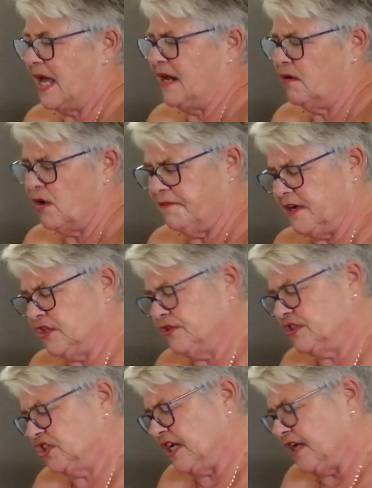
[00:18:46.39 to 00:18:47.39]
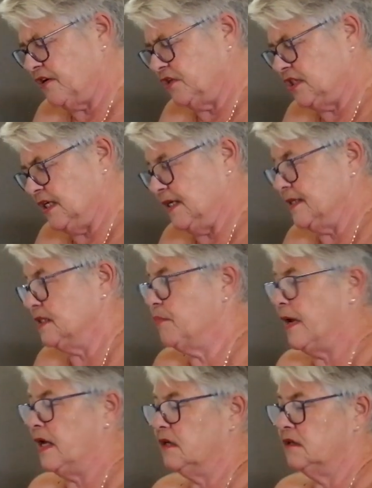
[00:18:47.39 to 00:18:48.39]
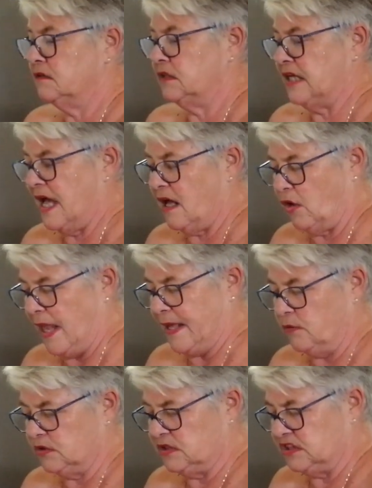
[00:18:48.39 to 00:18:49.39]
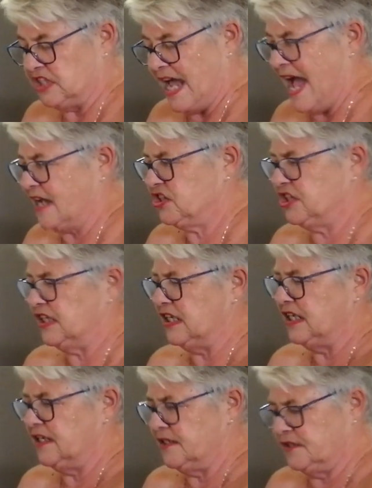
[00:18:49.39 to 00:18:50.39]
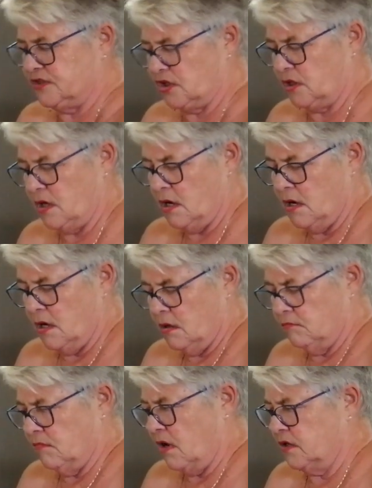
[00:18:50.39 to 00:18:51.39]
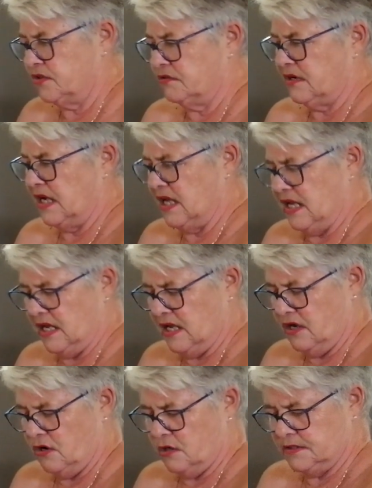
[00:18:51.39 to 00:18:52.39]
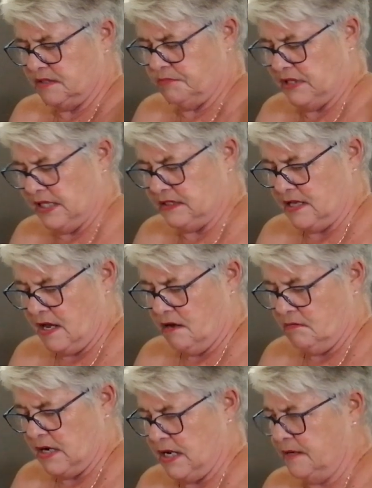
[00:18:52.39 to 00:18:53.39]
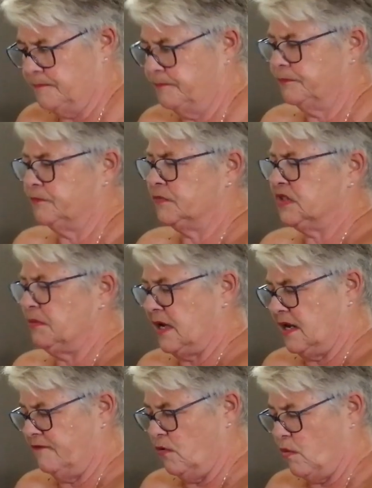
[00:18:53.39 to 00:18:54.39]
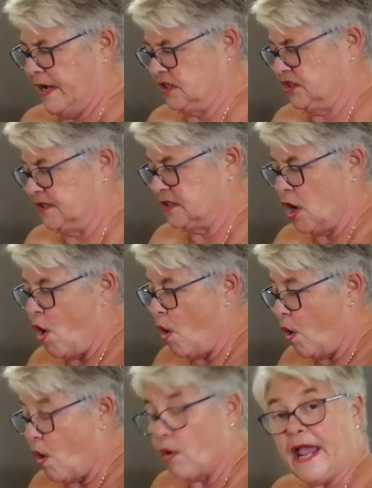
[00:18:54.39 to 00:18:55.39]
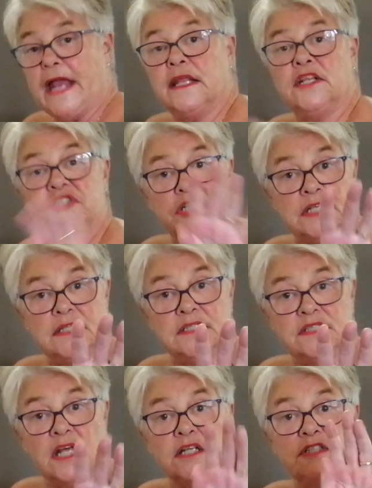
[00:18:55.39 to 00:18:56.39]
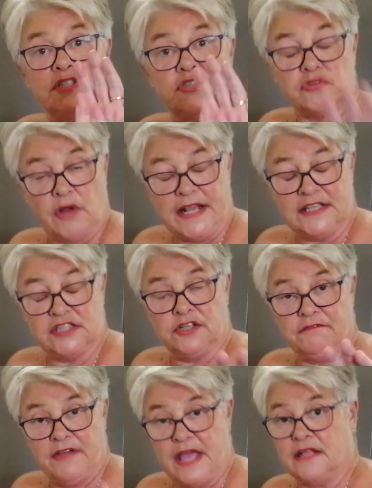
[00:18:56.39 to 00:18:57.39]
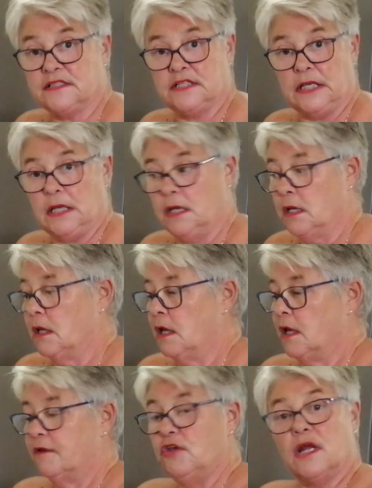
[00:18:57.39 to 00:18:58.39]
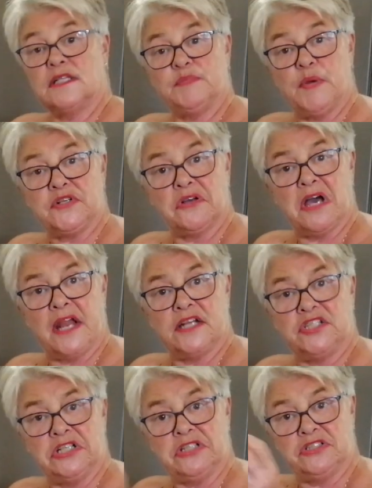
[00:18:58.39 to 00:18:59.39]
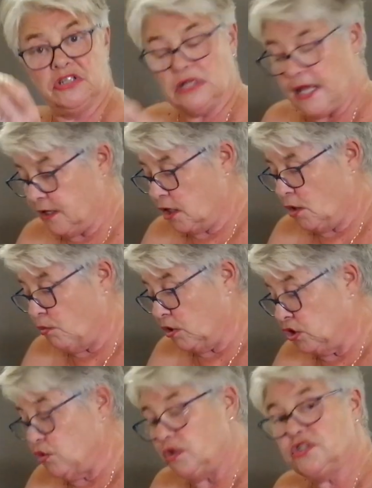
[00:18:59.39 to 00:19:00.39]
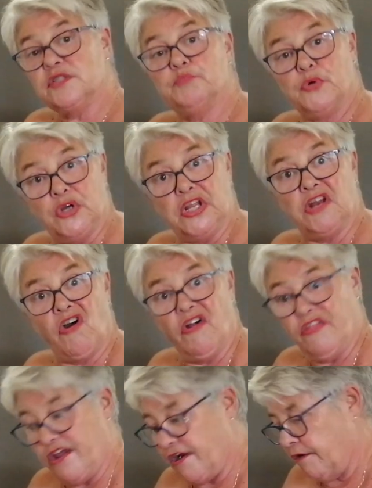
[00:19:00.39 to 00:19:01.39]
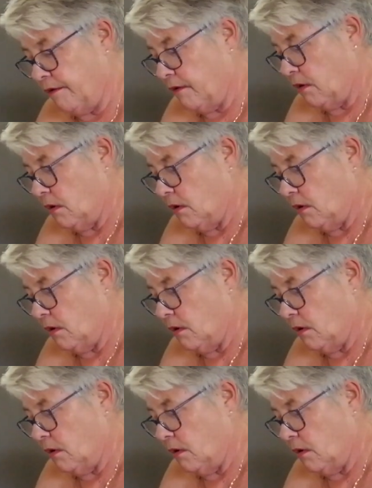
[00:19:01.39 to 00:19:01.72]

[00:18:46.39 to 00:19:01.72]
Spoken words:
don't know if I'd use cheddar cheese, but yeah, or like jack cheese or Monterey or something like that, right? Some kind of a white cheese, or any cheese that strikes your fancy. You got a special kind of cheese you like? Well, you just put it on there.